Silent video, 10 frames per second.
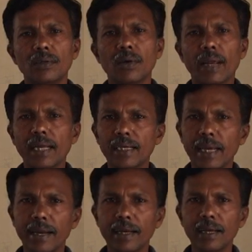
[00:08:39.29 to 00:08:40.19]
So
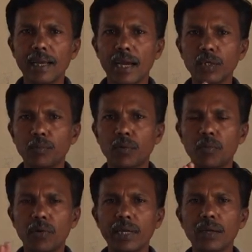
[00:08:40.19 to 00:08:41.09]
indirectly, are you
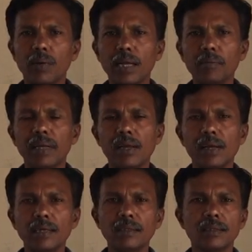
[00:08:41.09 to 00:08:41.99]
promoting only
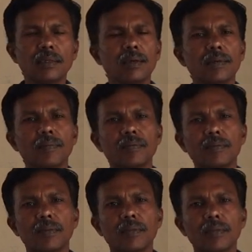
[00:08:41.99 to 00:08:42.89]
billionaires?
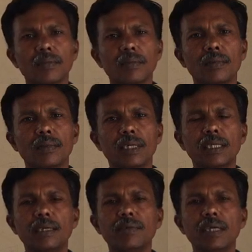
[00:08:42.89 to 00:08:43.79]
The
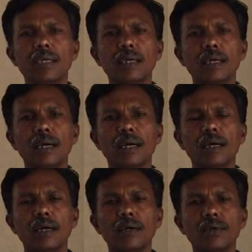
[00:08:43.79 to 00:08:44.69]
TV
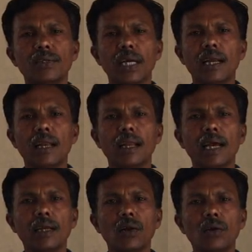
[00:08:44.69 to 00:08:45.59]
channel
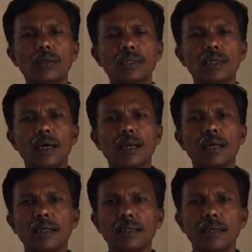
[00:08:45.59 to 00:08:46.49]
landlords,
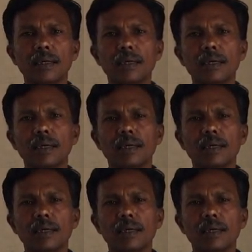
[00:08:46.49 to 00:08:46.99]
or the